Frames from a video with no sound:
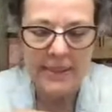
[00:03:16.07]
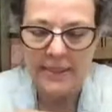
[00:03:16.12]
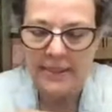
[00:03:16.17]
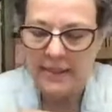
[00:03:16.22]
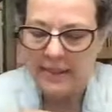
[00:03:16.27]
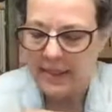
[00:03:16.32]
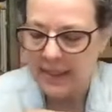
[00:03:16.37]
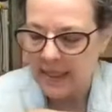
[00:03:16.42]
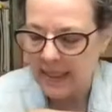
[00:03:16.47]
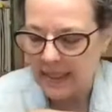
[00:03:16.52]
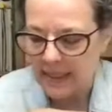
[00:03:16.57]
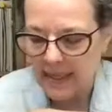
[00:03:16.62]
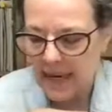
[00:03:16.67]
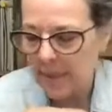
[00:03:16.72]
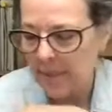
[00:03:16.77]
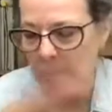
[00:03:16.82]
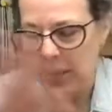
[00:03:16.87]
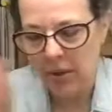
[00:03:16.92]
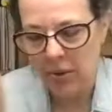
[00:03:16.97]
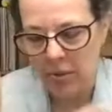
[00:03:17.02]
since then.
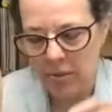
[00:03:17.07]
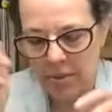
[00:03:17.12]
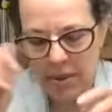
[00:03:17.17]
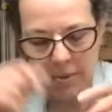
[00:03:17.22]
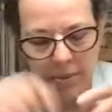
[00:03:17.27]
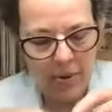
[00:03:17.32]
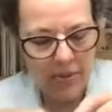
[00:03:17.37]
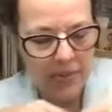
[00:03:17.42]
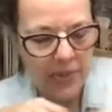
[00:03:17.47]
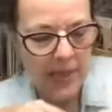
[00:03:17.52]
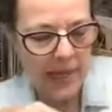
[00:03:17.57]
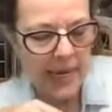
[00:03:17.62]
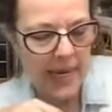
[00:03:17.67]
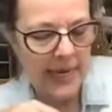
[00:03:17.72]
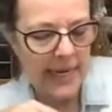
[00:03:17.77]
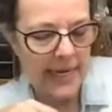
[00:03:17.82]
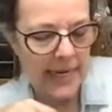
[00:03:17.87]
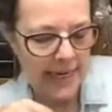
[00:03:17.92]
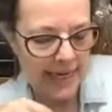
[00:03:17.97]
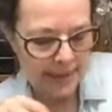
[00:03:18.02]
I'm not going to remember a thing I
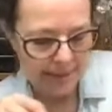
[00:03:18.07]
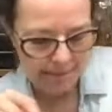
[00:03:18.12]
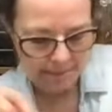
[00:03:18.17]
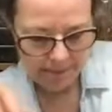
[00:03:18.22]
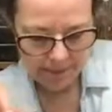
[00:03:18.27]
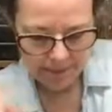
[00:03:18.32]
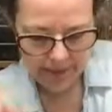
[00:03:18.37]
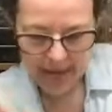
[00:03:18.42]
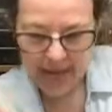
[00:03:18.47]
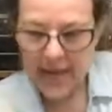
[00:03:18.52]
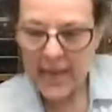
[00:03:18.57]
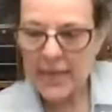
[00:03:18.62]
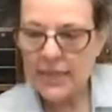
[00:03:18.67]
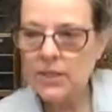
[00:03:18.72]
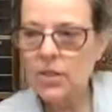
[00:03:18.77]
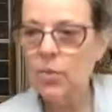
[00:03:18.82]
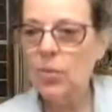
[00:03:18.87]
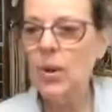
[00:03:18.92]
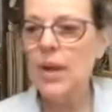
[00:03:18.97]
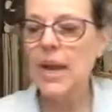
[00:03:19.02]
did.
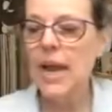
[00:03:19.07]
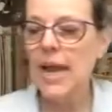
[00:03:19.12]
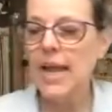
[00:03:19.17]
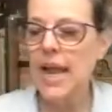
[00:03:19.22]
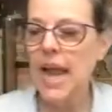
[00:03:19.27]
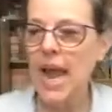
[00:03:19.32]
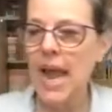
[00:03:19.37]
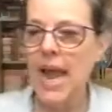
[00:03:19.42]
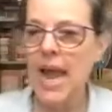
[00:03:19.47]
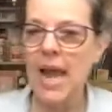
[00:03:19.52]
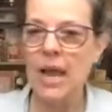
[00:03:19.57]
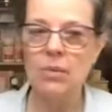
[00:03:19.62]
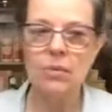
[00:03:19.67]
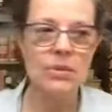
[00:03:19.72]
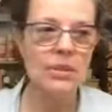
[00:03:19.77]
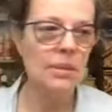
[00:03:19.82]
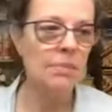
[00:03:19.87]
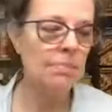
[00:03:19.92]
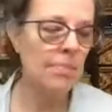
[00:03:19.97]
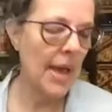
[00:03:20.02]
So what I had
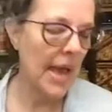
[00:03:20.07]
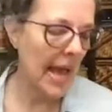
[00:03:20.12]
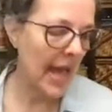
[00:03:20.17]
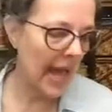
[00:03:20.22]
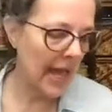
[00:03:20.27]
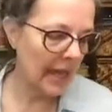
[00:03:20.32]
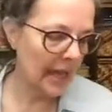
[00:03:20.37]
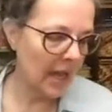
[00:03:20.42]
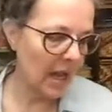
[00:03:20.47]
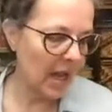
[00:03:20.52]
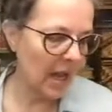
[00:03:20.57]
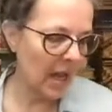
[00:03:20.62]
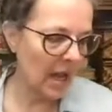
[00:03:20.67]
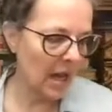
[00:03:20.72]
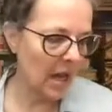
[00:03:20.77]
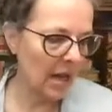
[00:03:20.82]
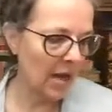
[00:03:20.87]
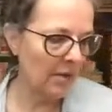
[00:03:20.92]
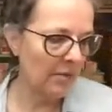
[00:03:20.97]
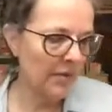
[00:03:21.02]
was a bag
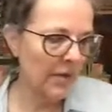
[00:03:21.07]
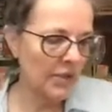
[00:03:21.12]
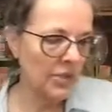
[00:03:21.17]
of